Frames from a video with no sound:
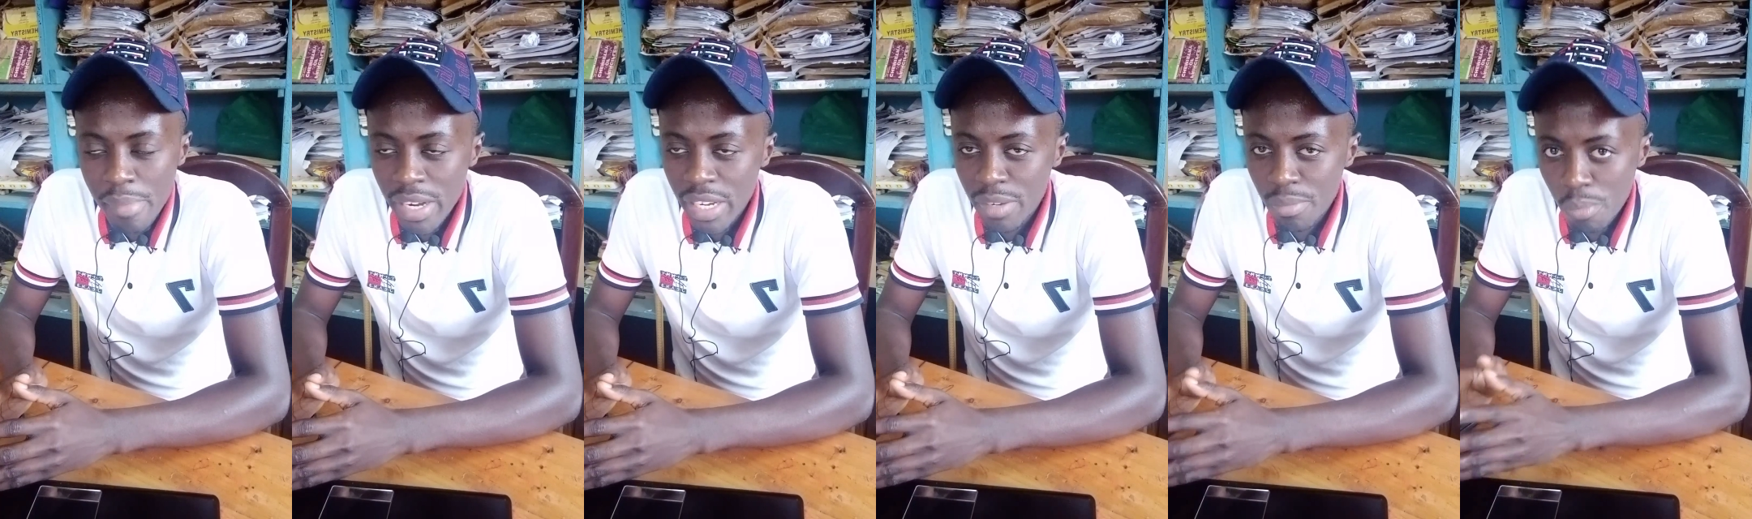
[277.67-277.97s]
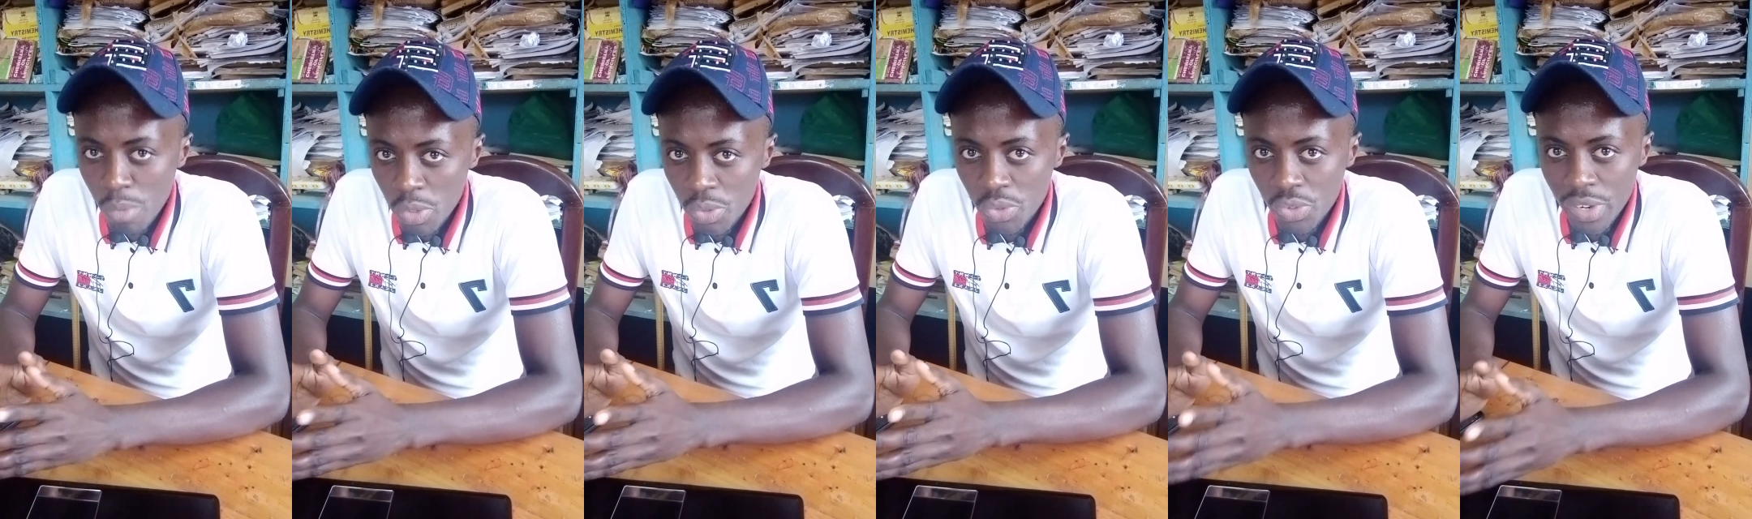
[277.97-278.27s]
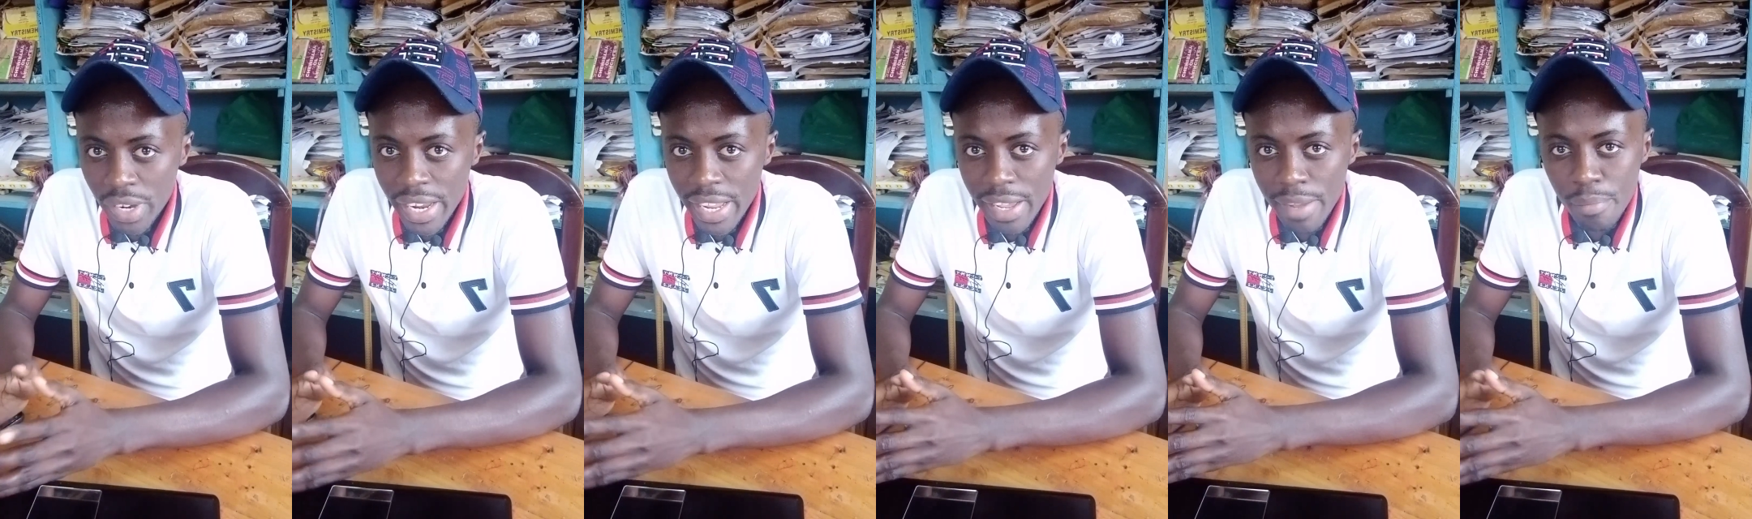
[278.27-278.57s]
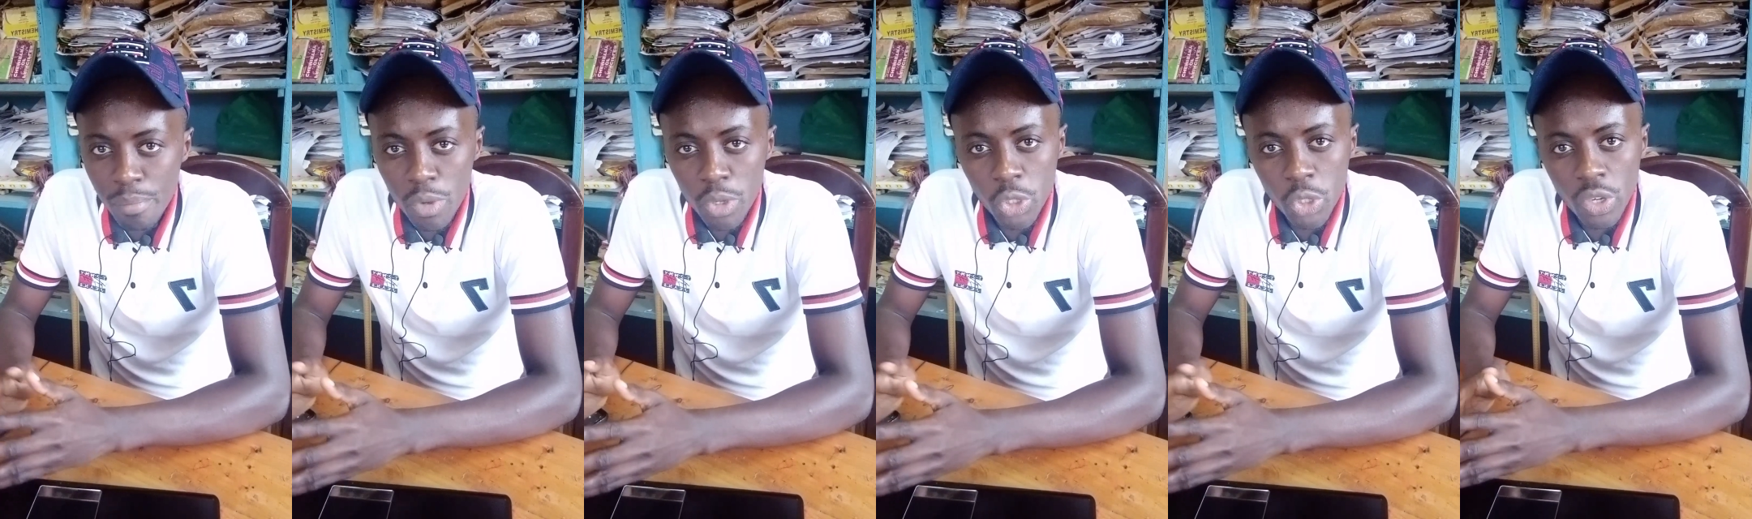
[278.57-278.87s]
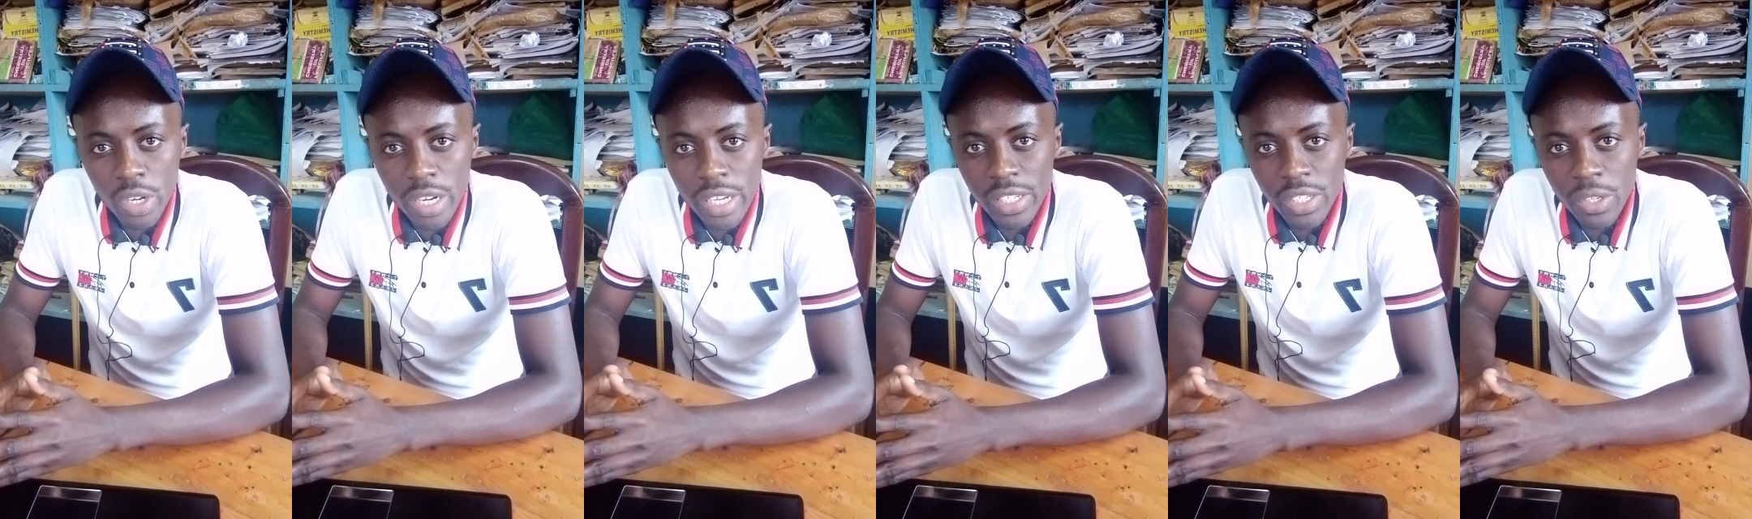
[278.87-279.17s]
But mostly
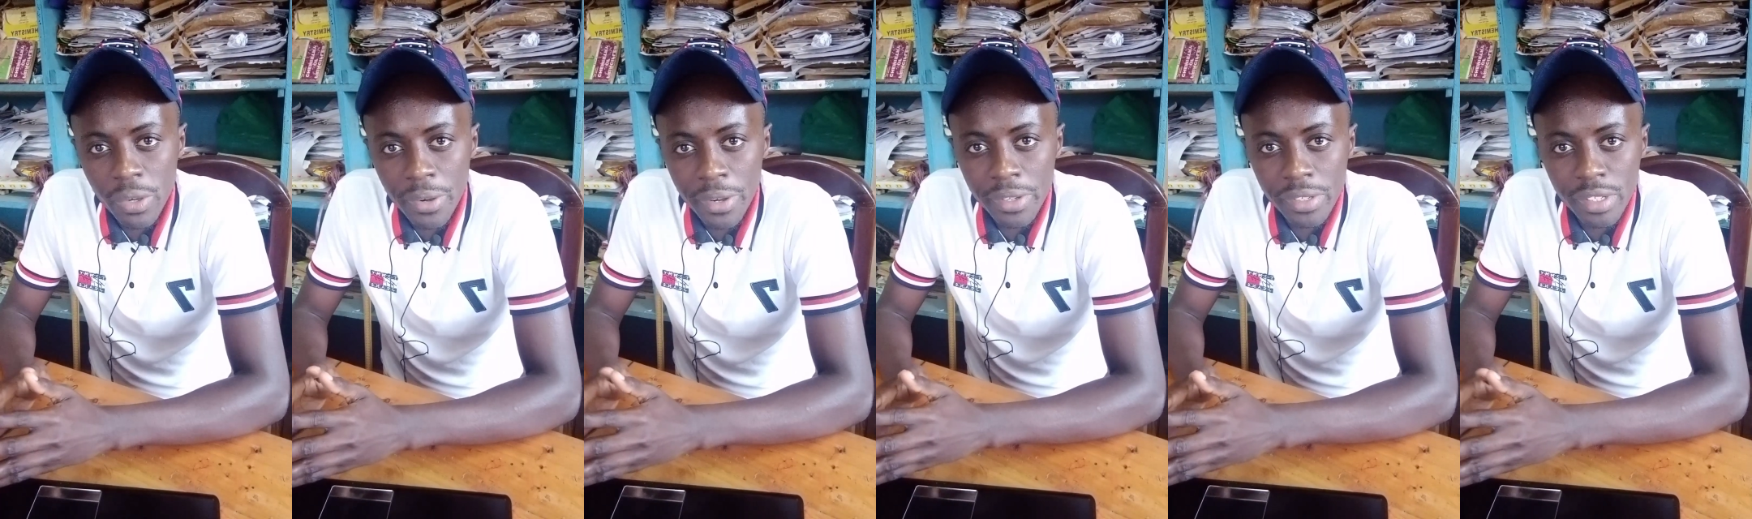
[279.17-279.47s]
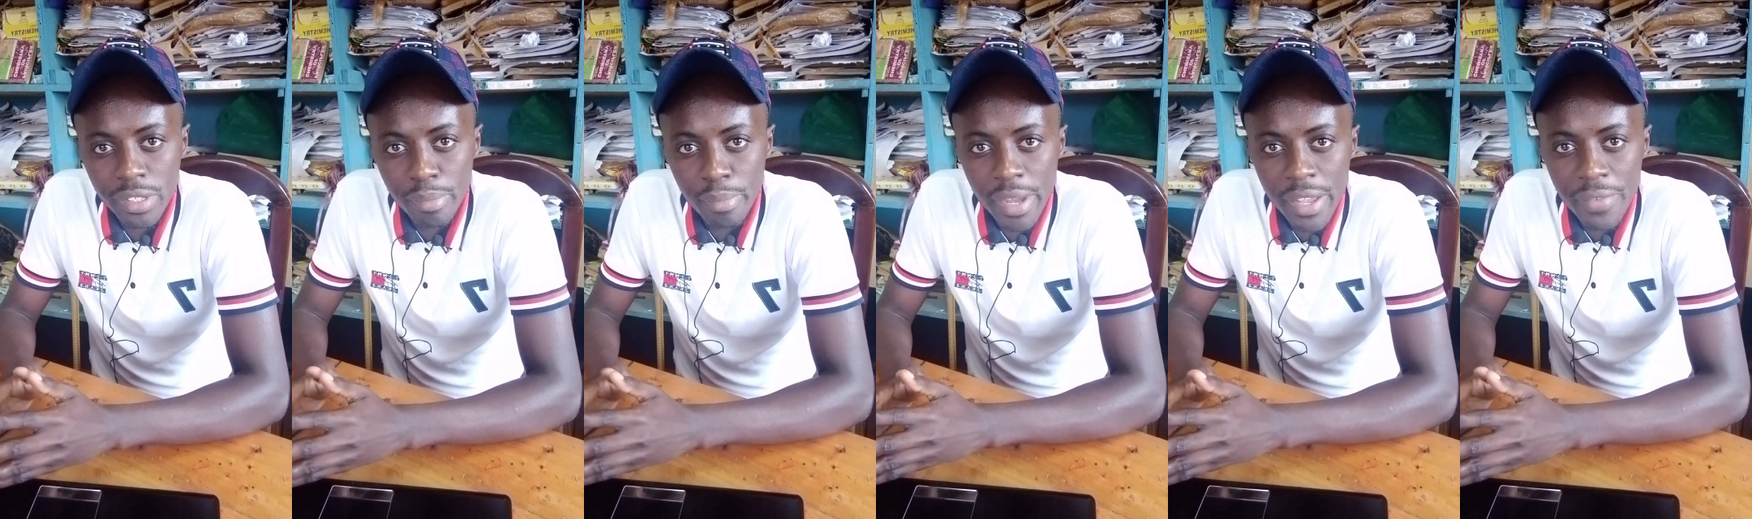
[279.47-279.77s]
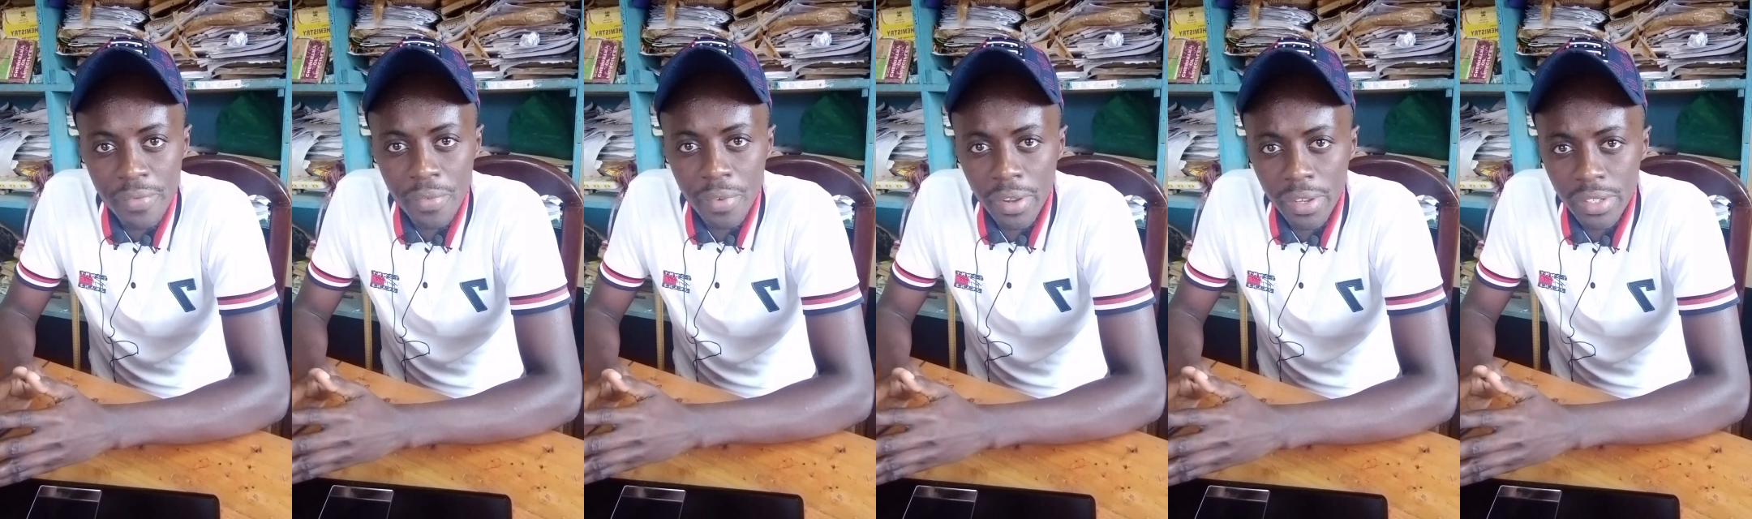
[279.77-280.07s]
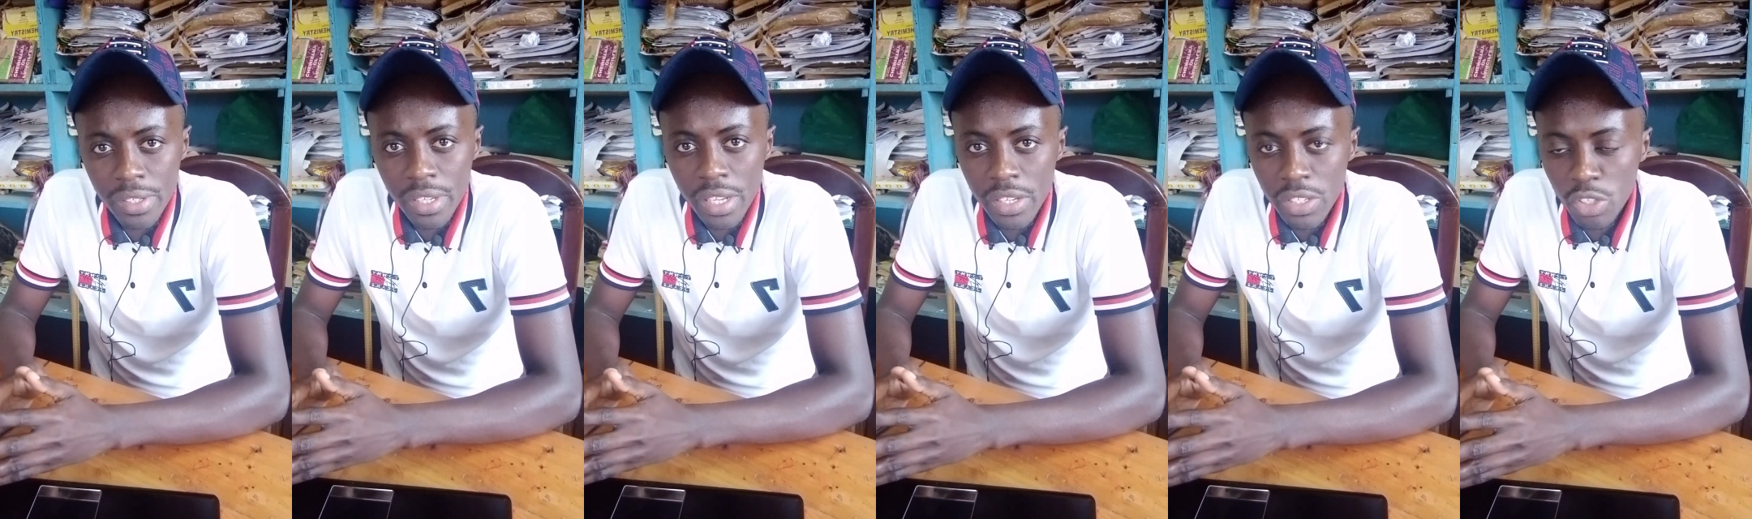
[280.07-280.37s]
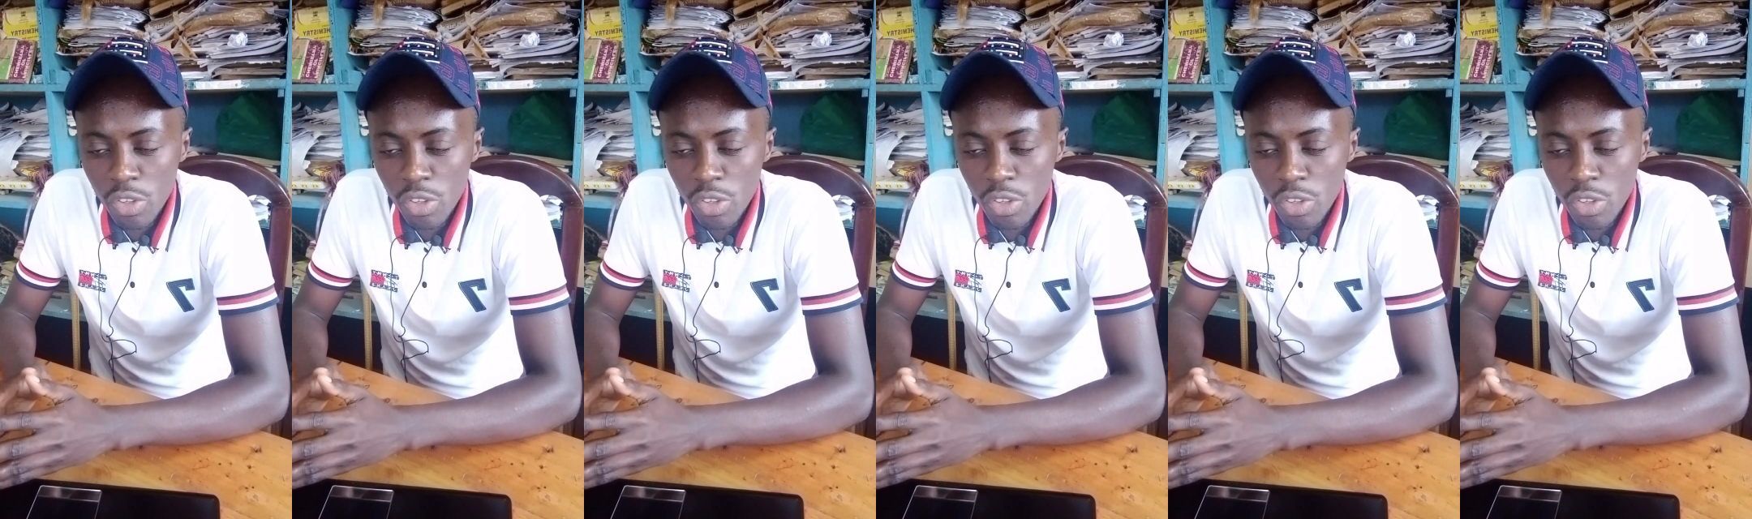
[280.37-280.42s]
motion is caused by force.